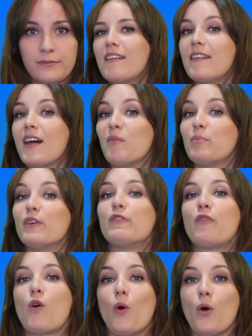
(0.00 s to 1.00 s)
Number
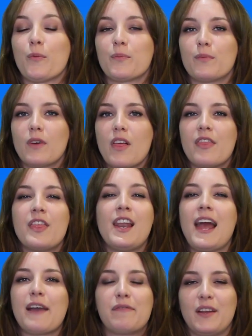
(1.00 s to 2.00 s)
4, the
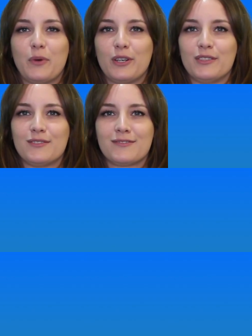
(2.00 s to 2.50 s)
lively one.